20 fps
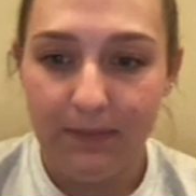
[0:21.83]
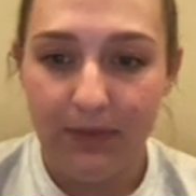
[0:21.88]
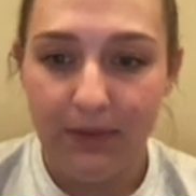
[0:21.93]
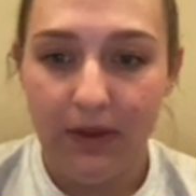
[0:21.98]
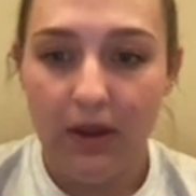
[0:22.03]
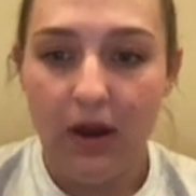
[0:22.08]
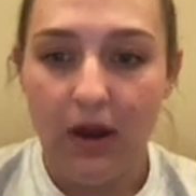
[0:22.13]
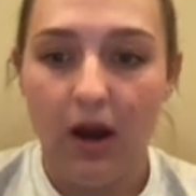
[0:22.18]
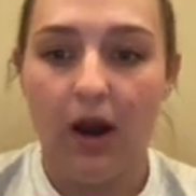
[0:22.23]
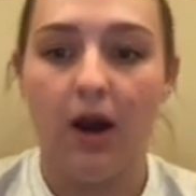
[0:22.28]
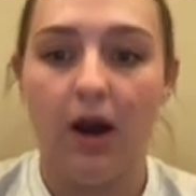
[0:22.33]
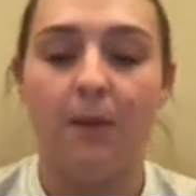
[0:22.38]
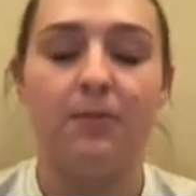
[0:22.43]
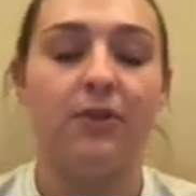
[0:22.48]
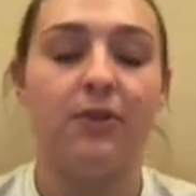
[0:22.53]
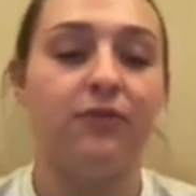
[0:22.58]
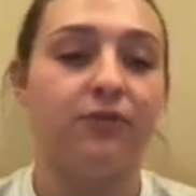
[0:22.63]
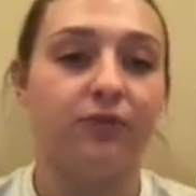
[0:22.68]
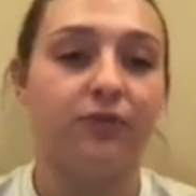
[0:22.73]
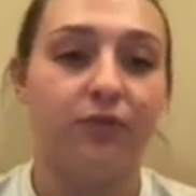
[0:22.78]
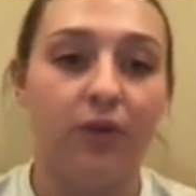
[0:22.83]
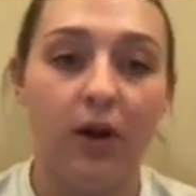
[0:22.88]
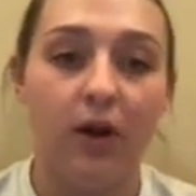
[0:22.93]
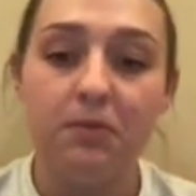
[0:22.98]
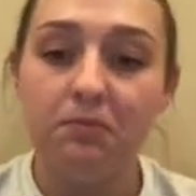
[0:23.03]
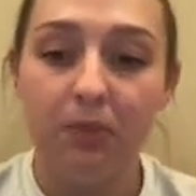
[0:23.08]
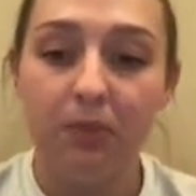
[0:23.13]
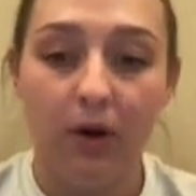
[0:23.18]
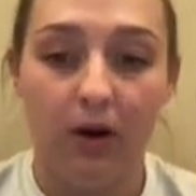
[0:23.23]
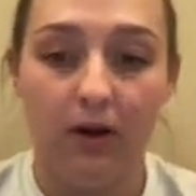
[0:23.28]
The front
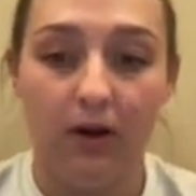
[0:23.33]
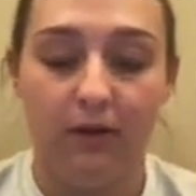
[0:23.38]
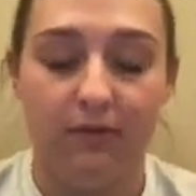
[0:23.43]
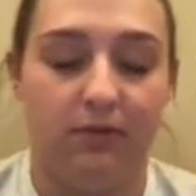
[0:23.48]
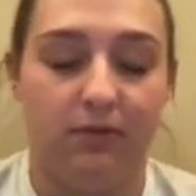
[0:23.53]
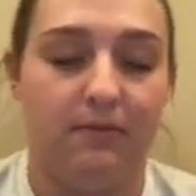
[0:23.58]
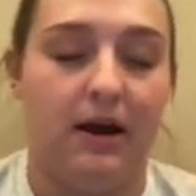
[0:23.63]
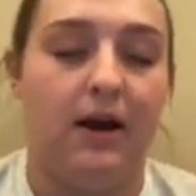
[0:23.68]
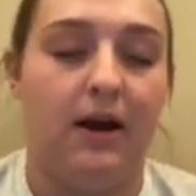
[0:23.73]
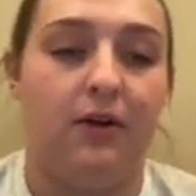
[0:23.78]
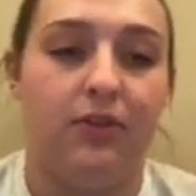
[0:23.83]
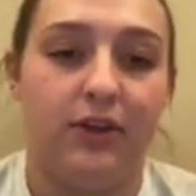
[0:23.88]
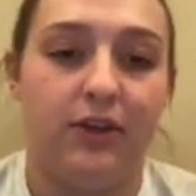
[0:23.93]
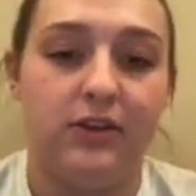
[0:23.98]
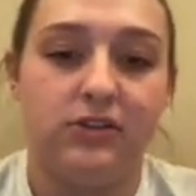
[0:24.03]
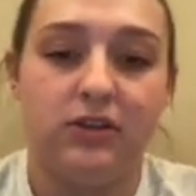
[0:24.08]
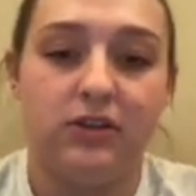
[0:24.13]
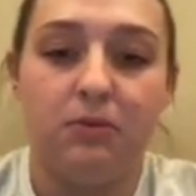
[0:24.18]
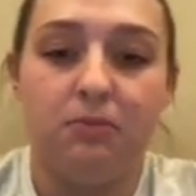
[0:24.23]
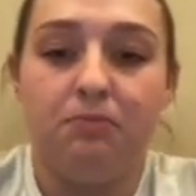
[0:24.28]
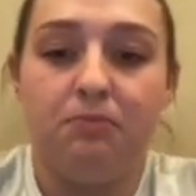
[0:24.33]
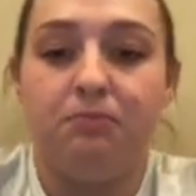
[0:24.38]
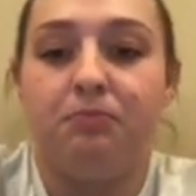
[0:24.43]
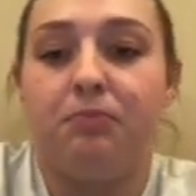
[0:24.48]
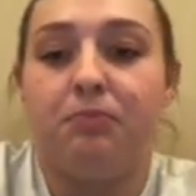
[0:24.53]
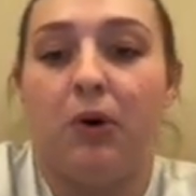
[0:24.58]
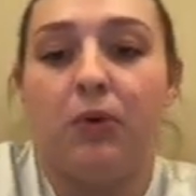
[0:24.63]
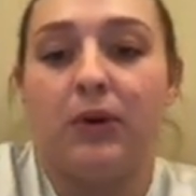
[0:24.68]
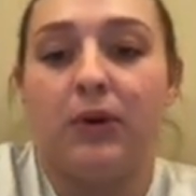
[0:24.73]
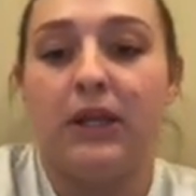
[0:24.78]
part of the mouth is the
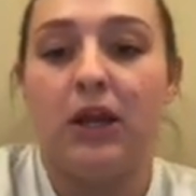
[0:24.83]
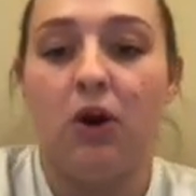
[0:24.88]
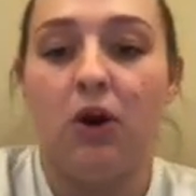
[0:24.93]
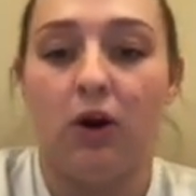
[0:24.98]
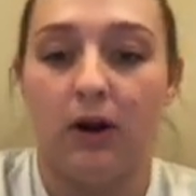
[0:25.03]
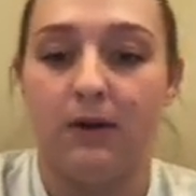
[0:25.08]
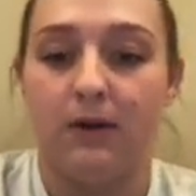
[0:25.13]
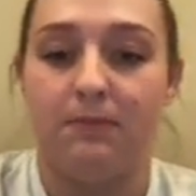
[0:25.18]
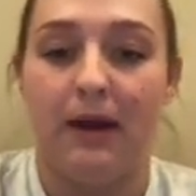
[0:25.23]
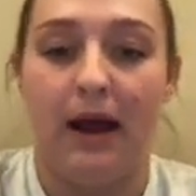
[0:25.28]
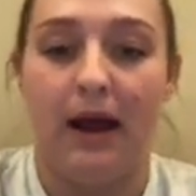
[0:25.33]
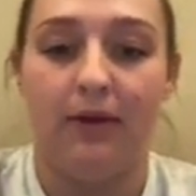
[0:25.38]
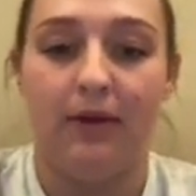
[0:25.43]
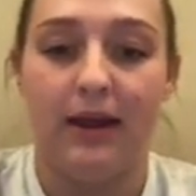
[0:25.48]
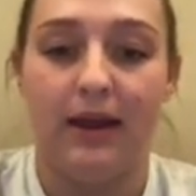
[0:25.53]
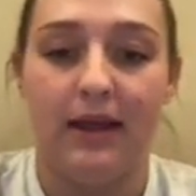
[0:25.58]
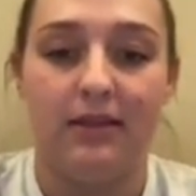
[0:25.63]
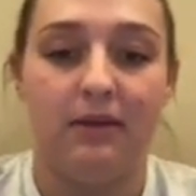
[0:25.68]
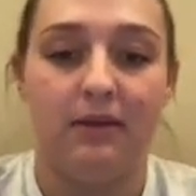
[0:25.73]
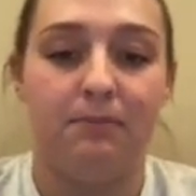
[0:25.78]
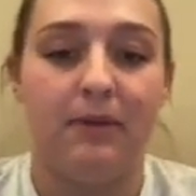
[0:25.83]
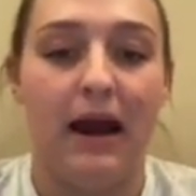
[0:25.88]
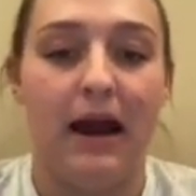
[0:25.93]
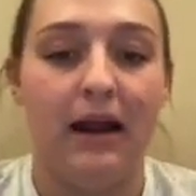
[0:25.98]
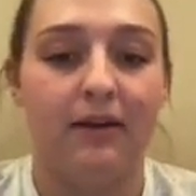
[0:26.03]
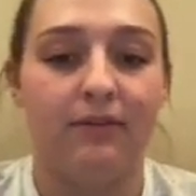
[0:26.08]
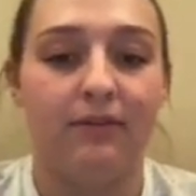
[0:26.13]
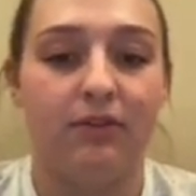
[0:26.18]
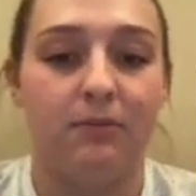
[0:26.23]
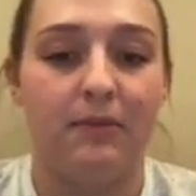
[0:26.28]
bony, hard palate, and the back of
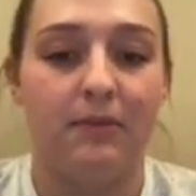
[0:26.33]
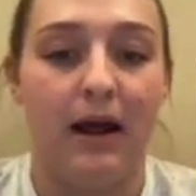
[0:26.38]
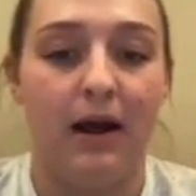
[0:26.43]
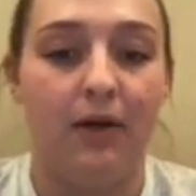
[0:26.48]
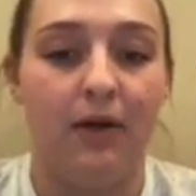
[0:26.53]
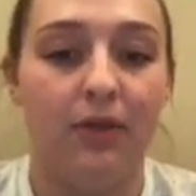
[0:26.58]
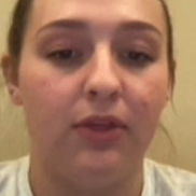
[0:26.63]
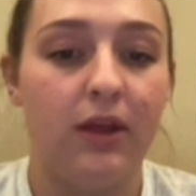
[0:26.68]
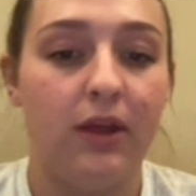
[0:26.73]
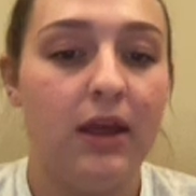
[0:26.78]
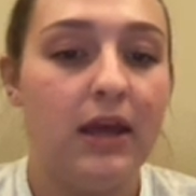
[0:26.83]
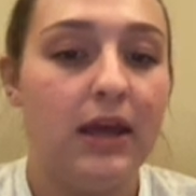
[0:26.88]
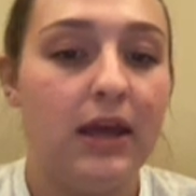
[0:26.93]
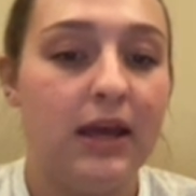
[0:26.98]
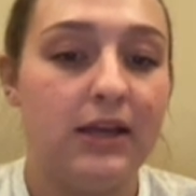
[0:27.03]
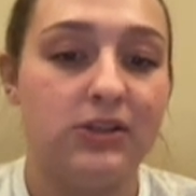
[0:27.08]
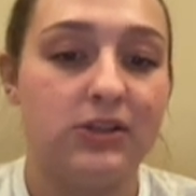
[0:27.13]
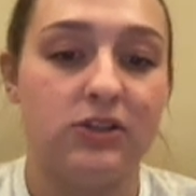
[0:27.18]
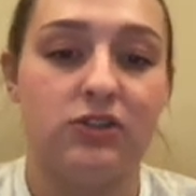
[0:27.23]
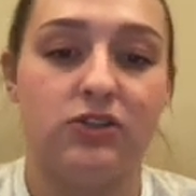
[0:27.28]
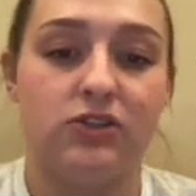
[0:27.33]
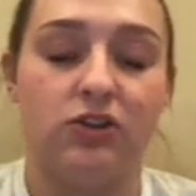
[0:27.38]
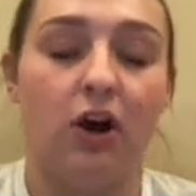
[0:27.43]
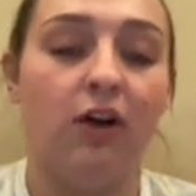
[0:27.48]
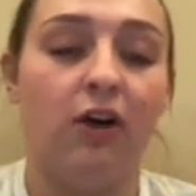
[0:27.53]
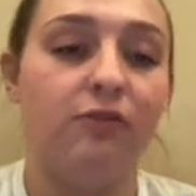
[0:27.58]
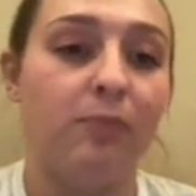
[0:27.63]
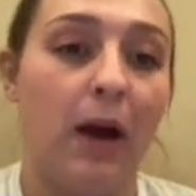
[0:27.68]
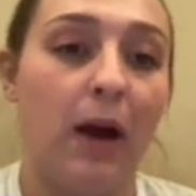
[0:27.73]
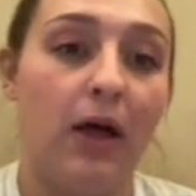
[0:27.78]
the mouth is a soft
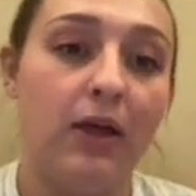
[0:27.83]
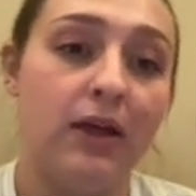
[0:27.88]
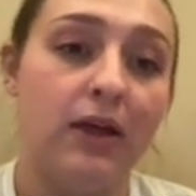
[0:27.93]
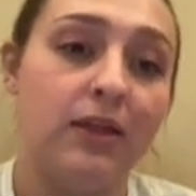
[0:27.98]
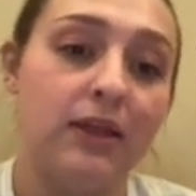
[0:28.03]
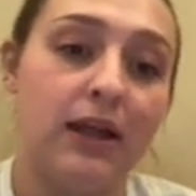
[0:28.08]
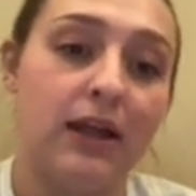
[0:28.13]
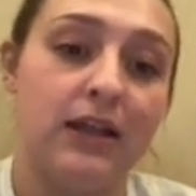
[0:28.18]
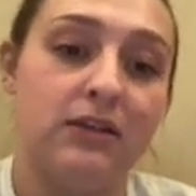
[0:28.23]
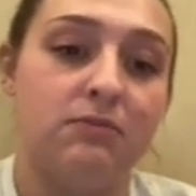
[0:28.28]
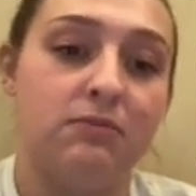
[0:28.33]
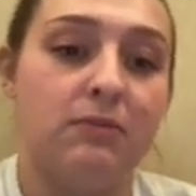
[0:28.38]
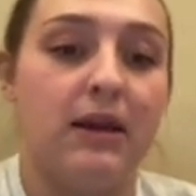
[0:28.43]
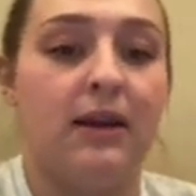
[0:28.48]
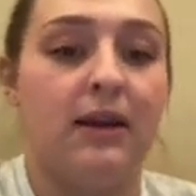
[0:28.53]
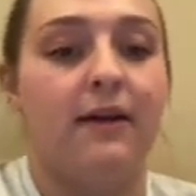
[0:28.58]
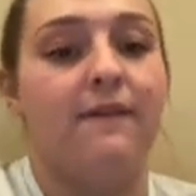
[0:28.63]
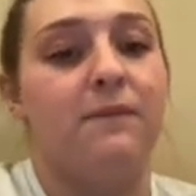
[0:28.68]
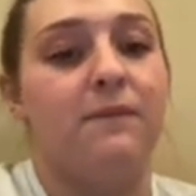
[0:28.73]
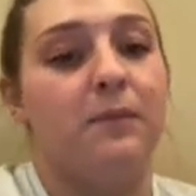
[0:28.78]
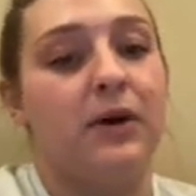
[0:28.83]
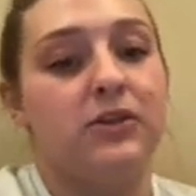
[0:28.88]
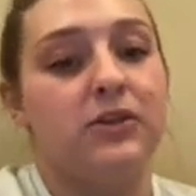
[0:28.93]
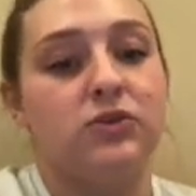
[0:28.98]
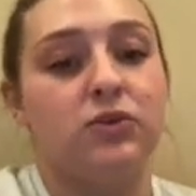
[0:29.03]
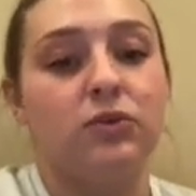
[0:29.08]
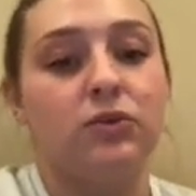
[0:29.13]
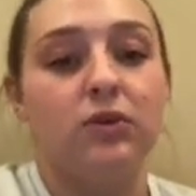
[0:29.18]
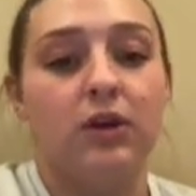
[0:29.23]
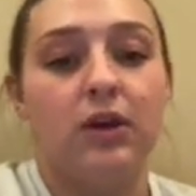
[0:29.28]
palate that is made of
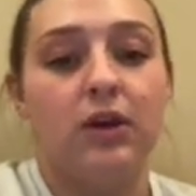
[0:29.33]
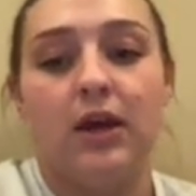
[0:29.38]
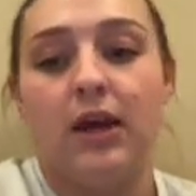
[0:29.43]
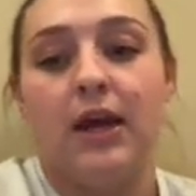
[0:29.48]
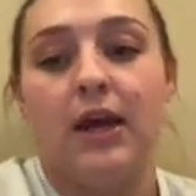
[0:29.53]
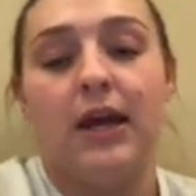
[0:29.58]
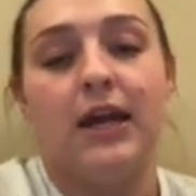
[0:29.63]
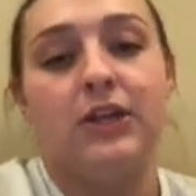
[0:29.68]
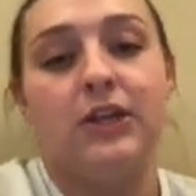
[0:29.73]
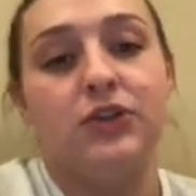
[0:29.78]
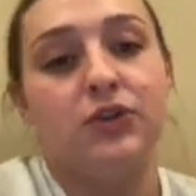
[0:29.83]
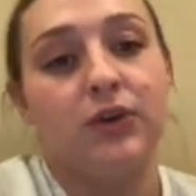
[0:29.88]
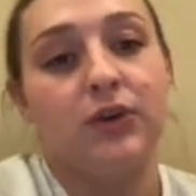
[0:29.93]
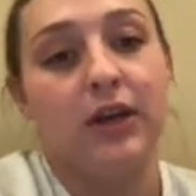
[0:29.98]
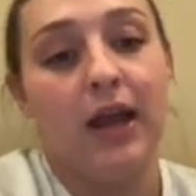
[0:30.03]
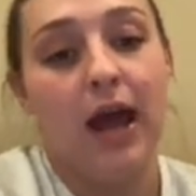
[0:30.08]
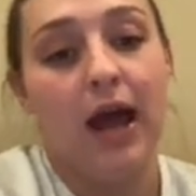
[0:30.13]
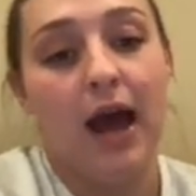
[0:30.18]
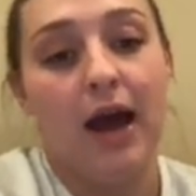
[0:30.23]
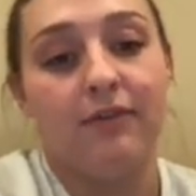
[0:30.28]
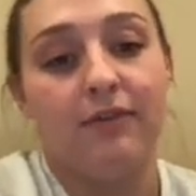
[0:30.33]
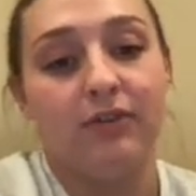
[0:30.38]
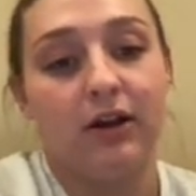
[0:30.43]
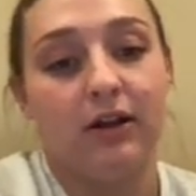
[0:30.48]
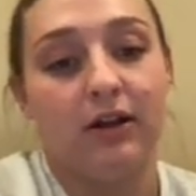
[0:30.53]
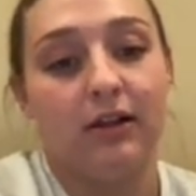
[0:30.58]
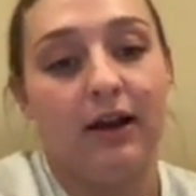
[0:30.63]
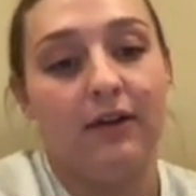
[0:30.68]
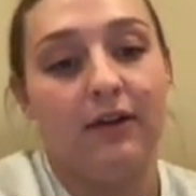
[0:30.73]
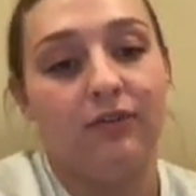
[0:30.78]
muscle, and you can have a
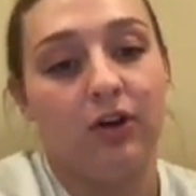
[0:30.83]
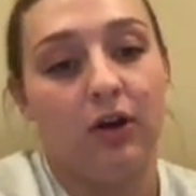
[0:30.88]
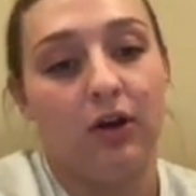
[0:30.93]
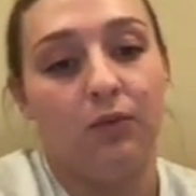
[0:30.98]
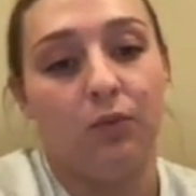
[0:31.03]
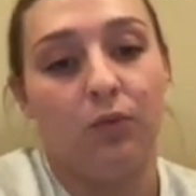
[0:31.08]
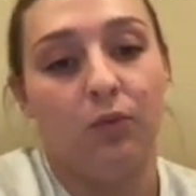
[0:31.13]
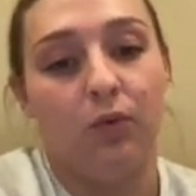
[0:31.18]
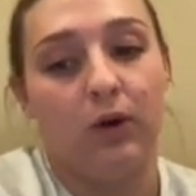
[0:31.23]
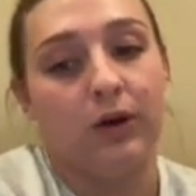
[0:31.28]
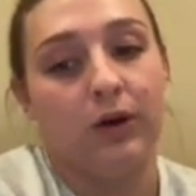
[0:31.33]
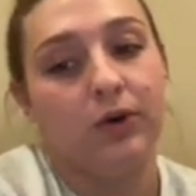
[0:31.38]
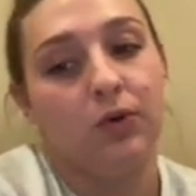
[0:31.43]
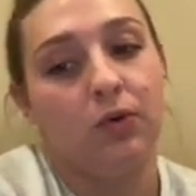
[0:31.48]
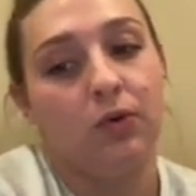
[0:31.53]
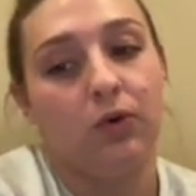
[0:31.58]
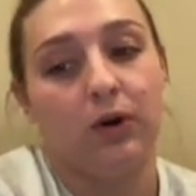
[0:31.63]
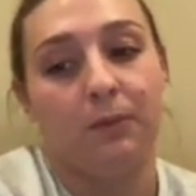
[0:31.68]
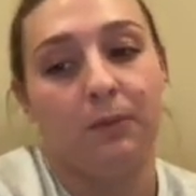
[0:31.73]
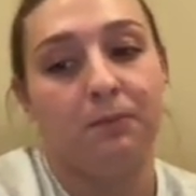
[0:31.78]
cleft on one or both